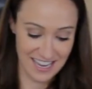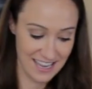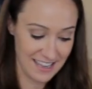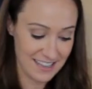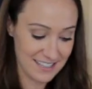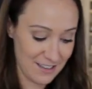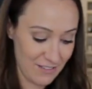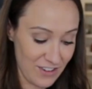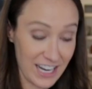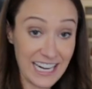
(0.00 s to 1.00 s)
So
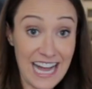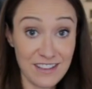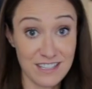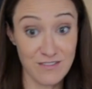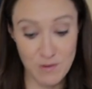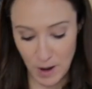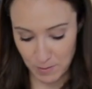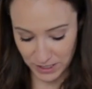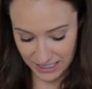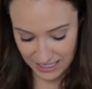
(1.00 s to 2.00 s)
we've got an ounce of the
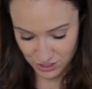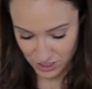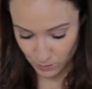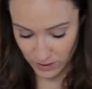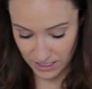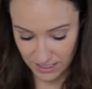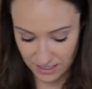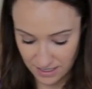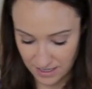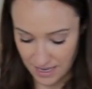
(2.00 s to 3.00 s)
Barmalade that just went
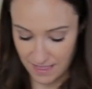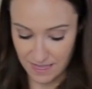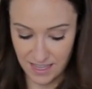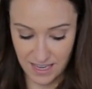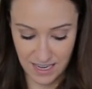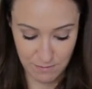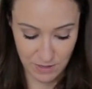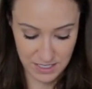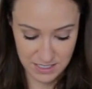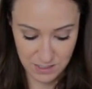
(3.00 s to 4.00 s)
in, and then I'm
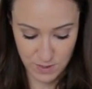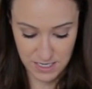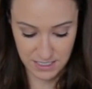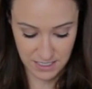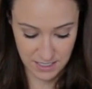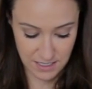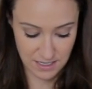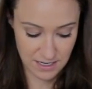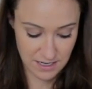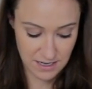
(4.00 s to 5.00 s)
gonna squeeze
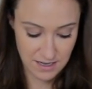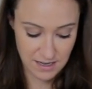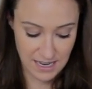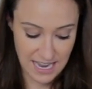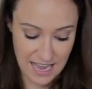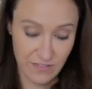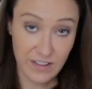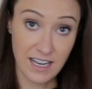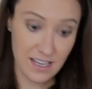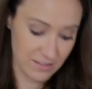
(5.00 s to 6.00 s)
in half
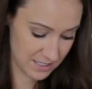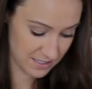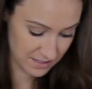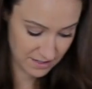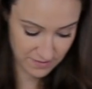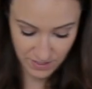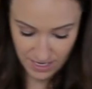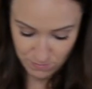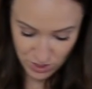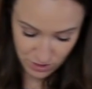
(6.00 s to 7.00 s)
an ounce of
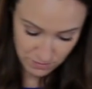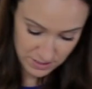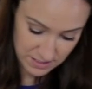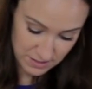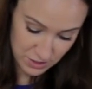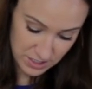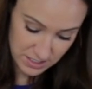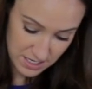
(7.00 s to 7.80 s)
lime juice just